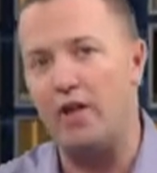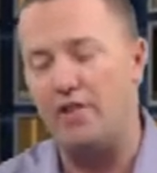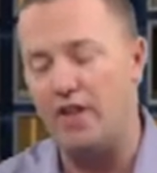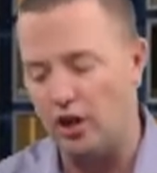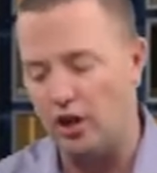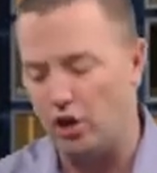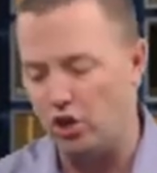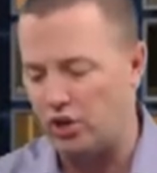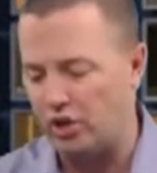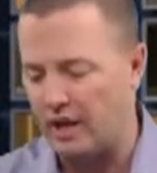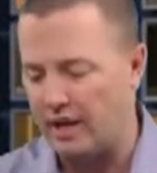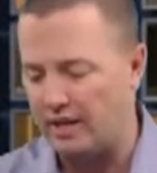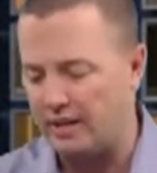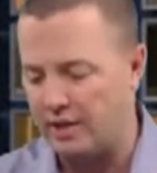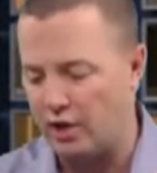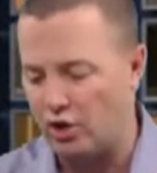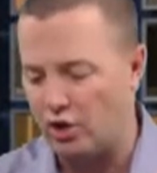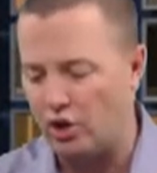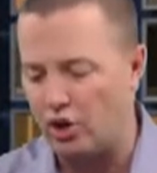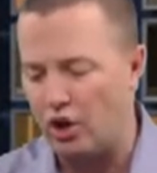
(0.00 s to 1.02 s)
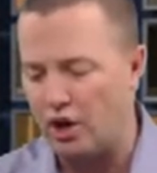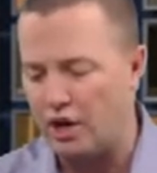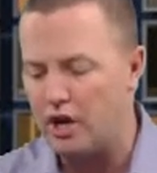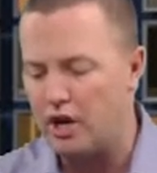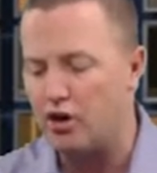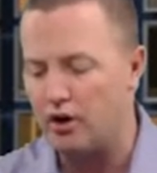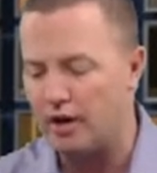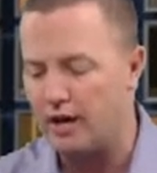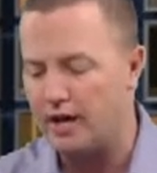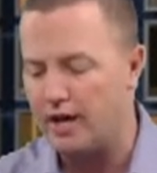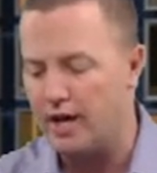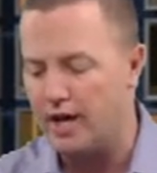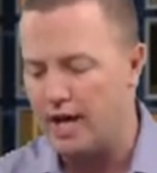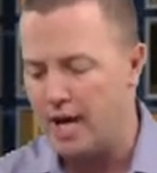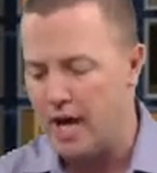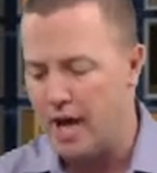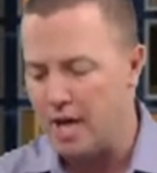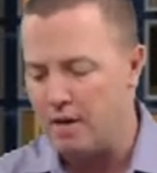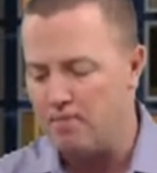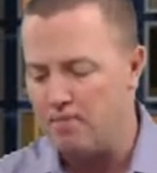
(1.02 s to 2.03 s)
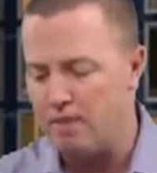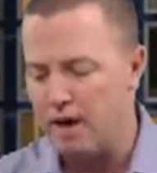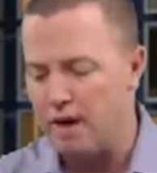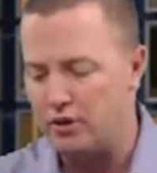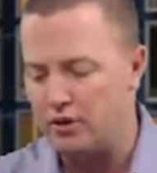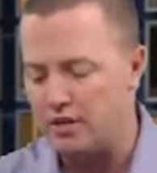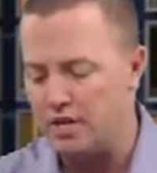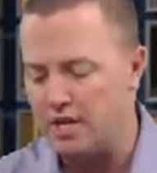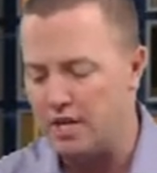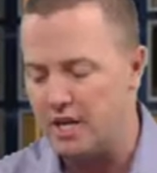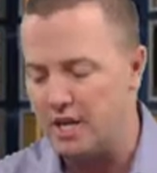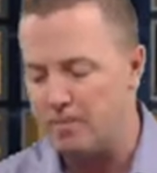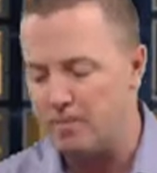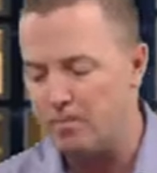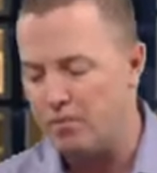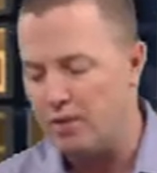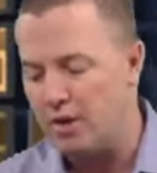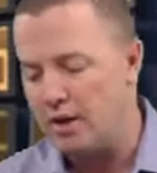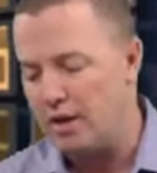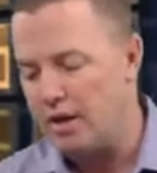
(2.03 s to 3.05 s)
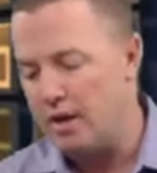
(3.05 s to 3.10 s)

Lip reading: They look like they're clearly a better team.